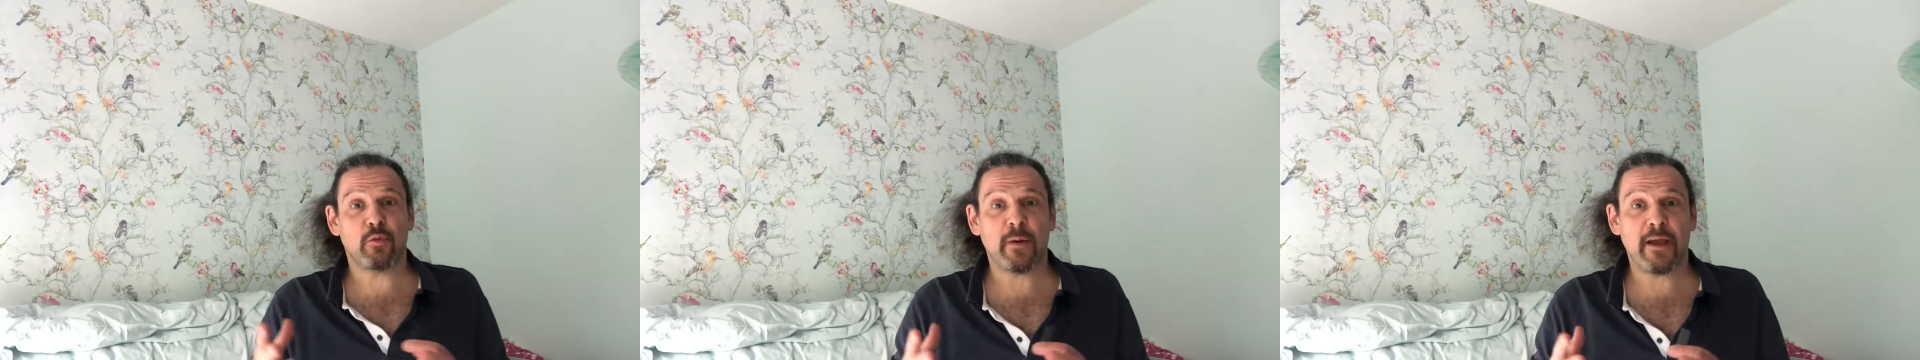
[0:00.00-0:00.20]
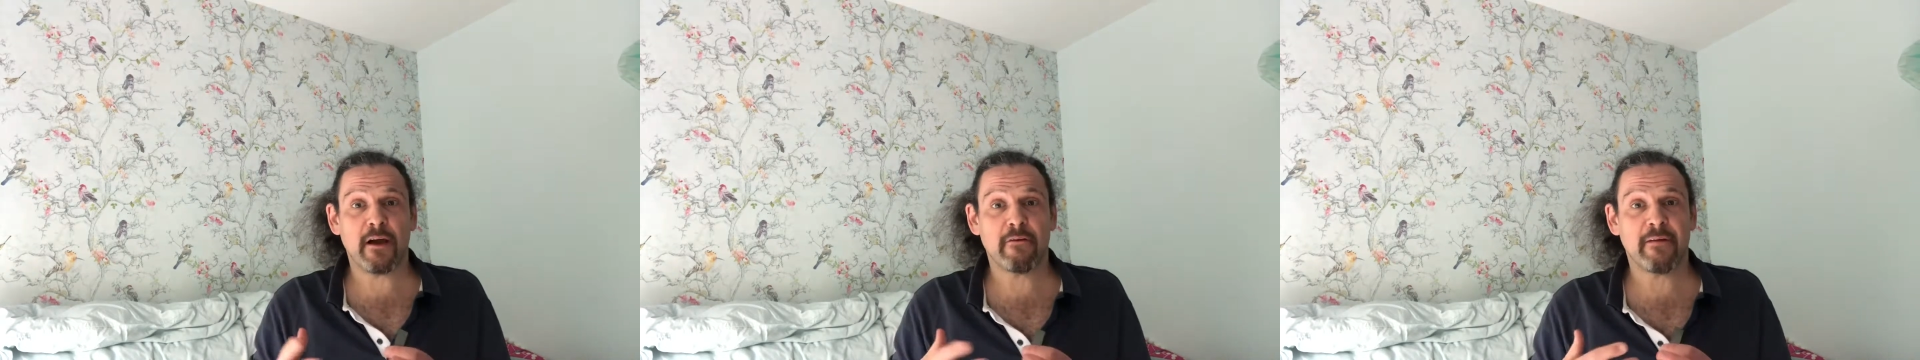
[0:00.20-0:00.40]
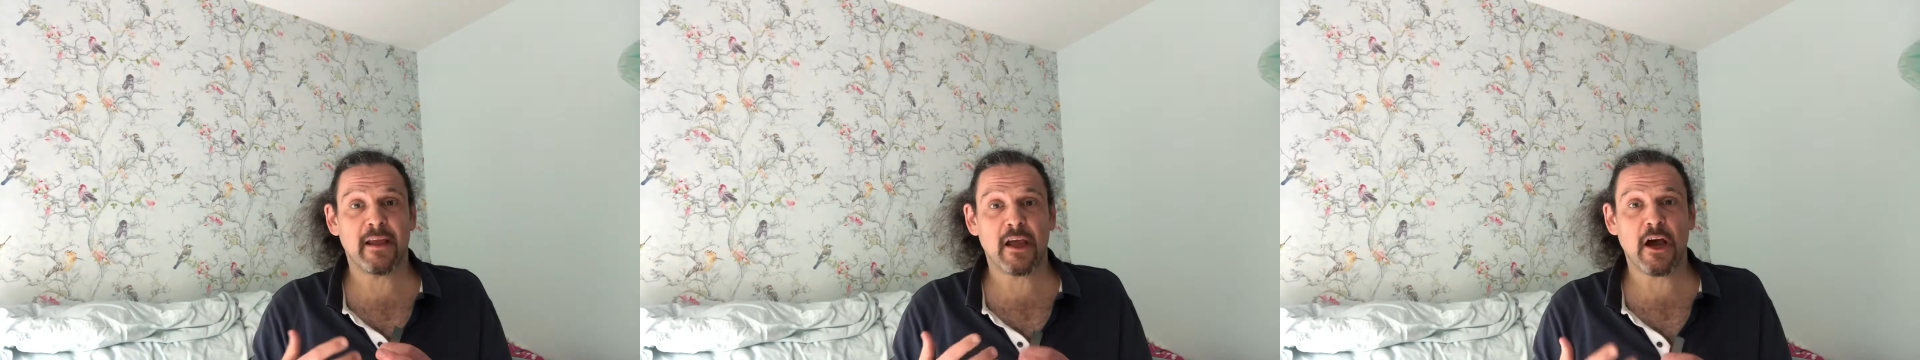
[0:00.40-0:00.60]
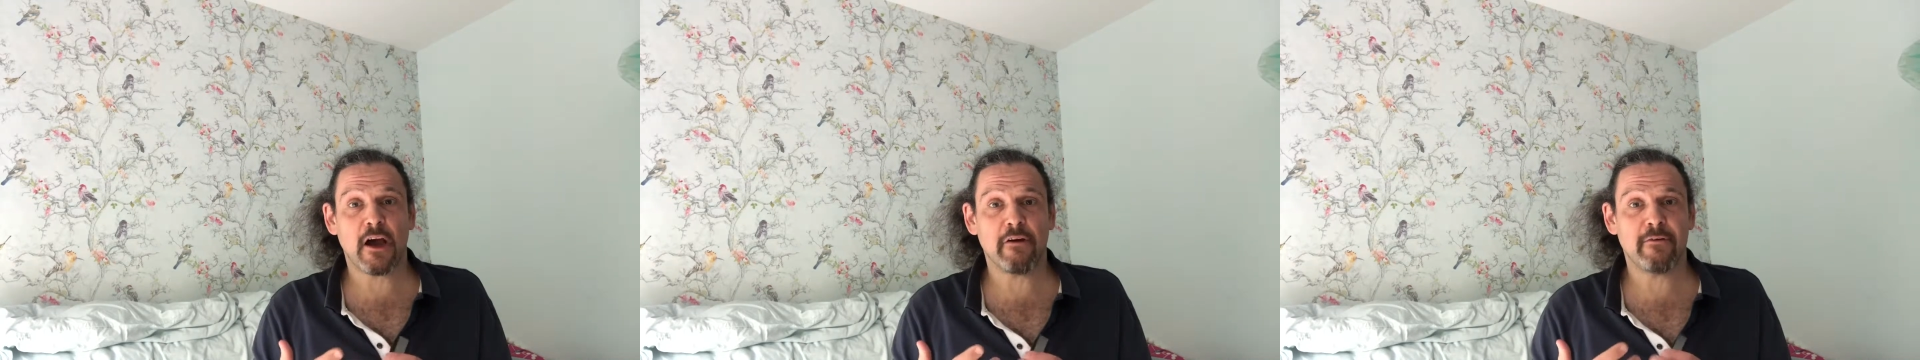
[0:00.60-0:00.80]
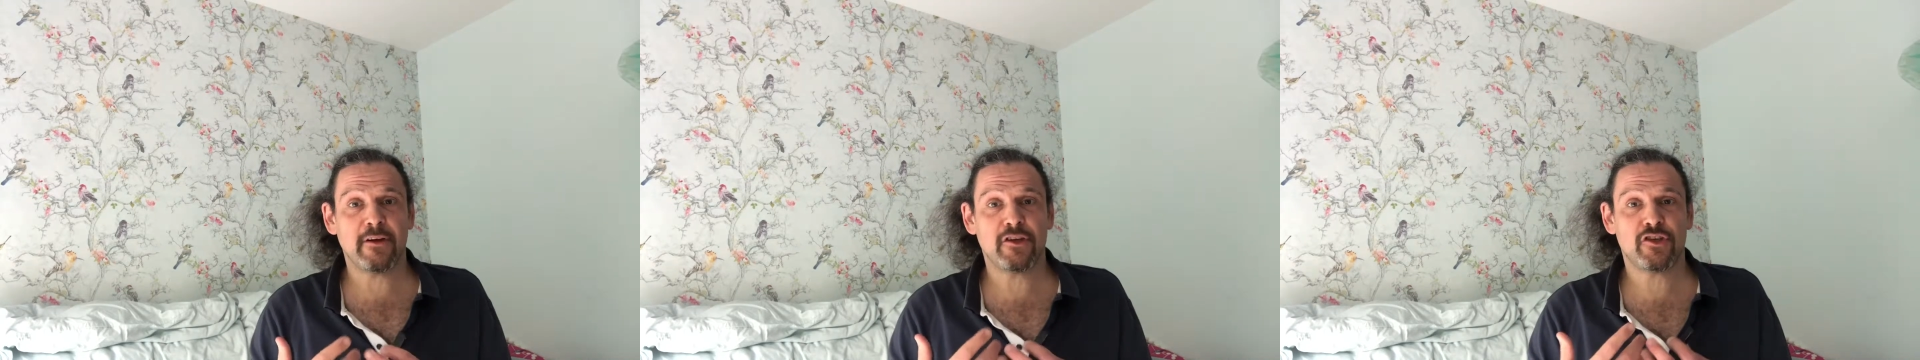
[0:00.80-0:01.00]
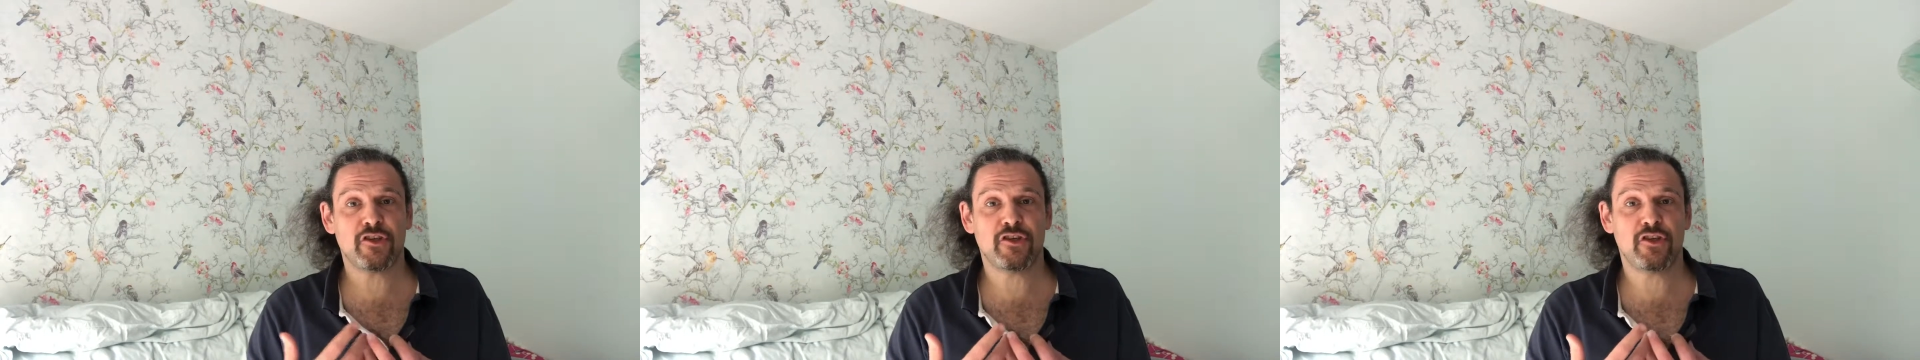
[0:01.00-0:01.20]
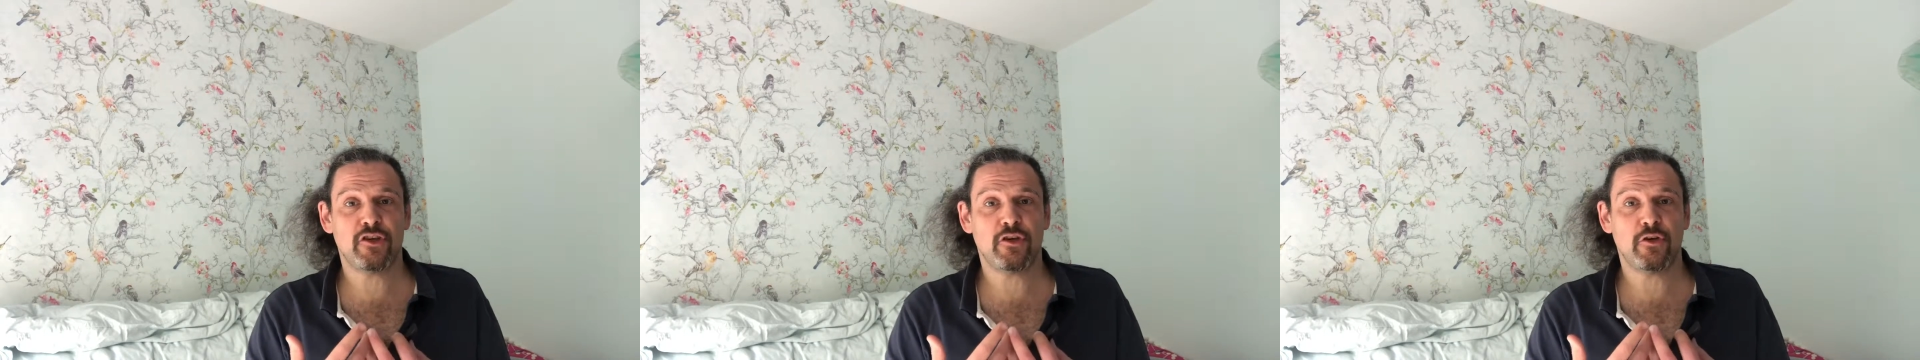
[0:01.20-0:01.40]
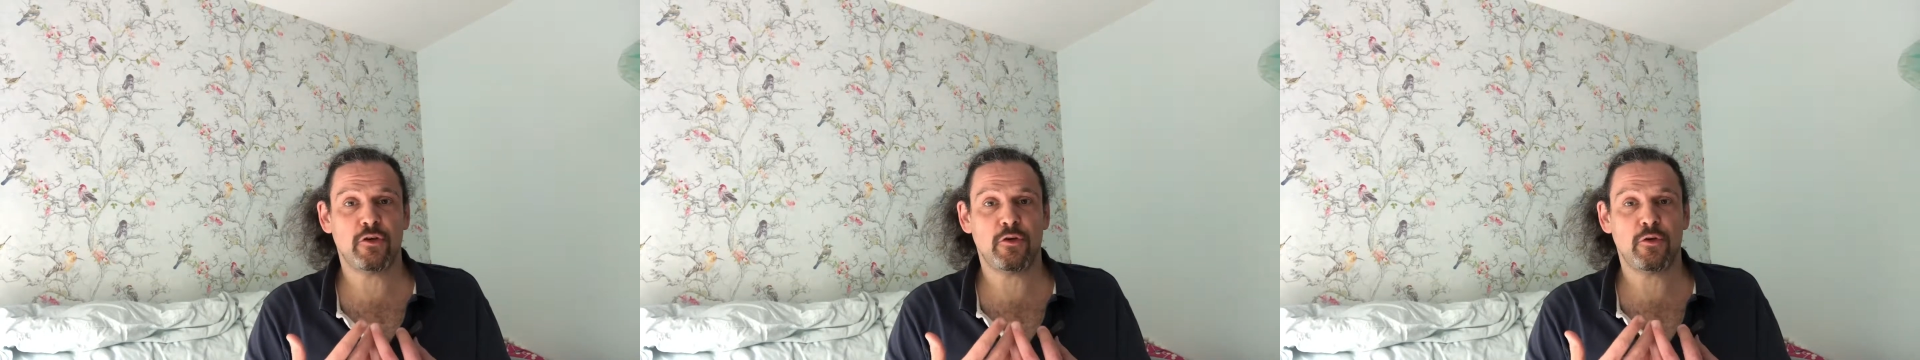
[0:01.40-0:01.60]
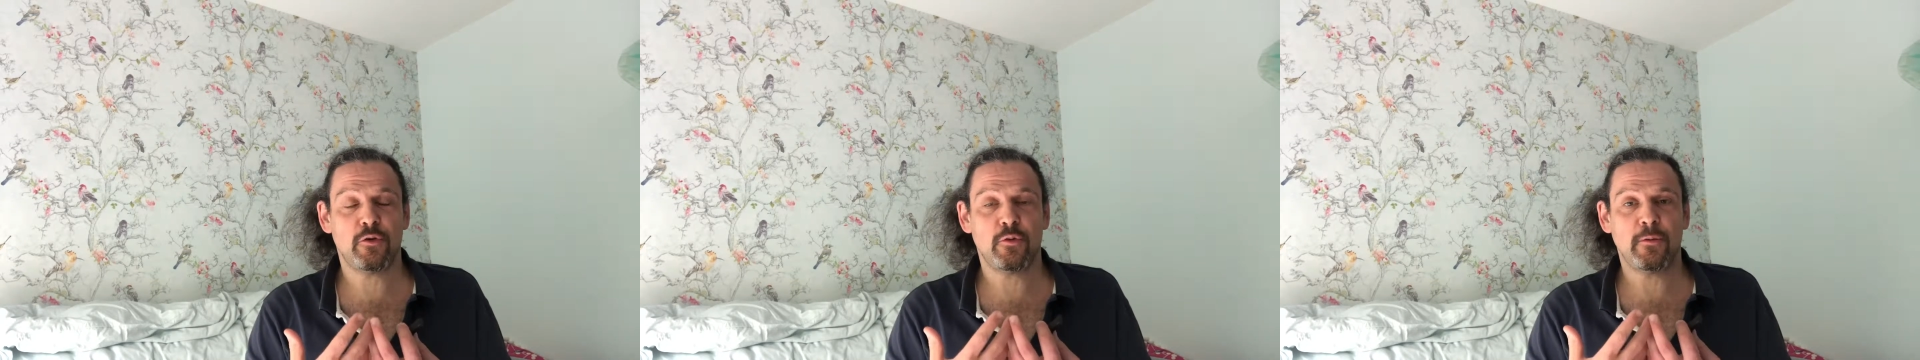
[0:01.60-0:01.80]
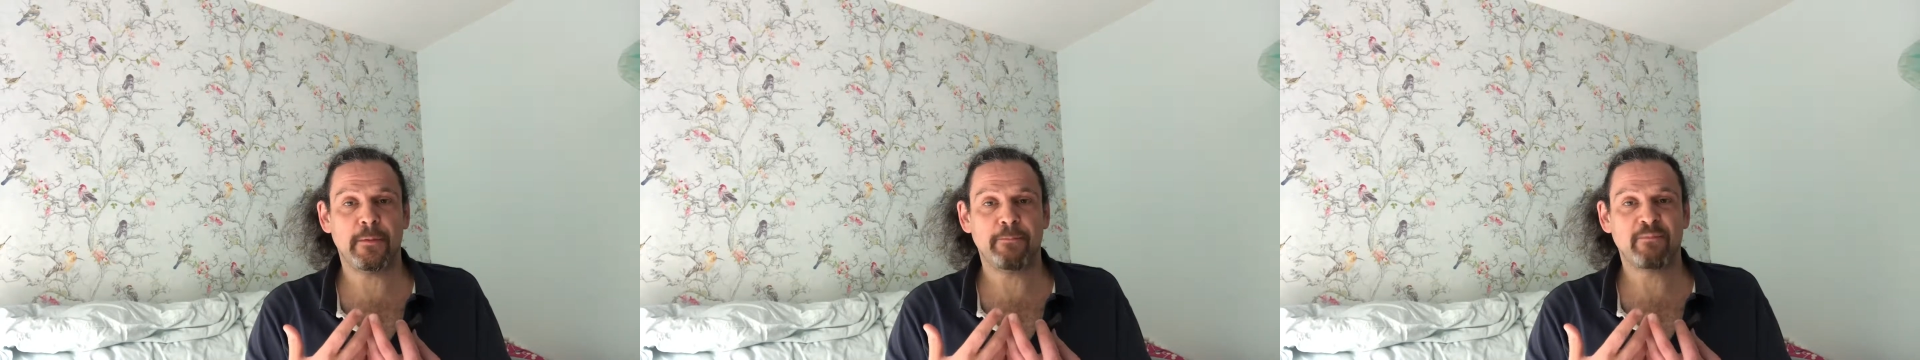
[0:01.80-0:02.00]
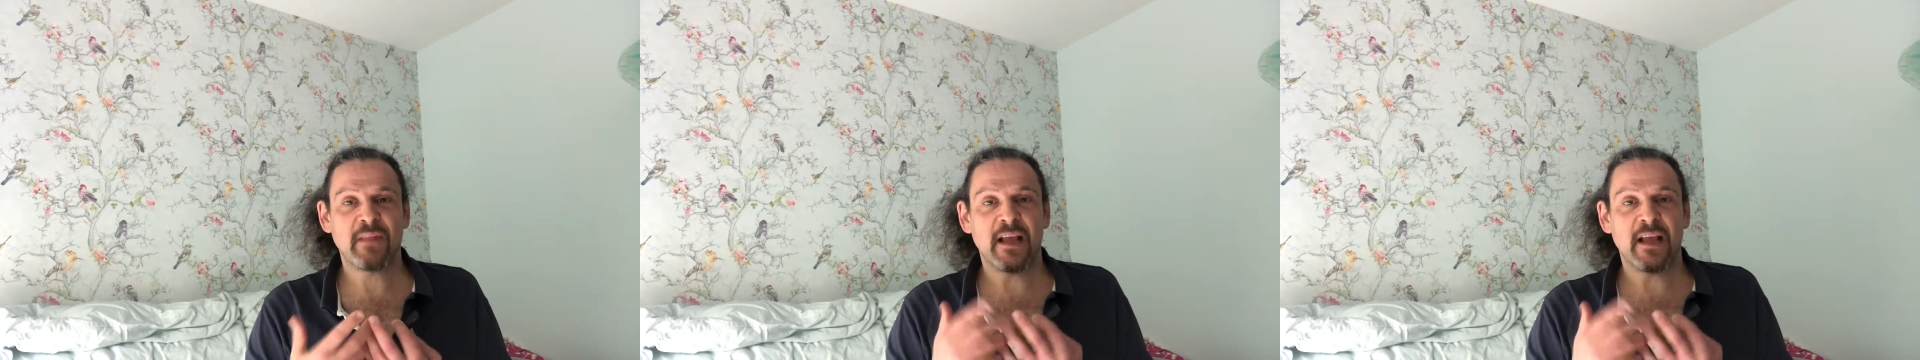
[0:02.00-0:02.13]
we are encouraged to